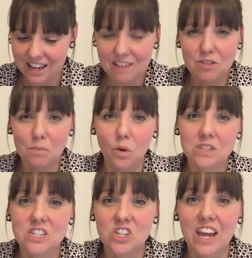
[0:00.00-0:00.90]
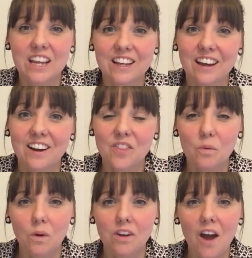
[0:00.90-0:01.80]
gave the box a shake. And I
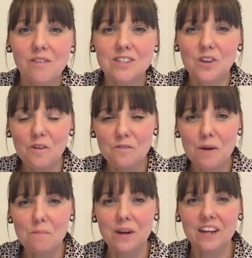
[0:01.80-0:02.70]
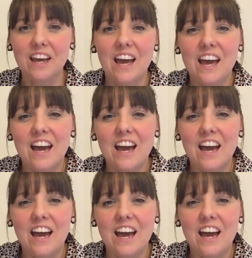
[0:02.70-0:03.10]
thought, well, no, it's not fabric.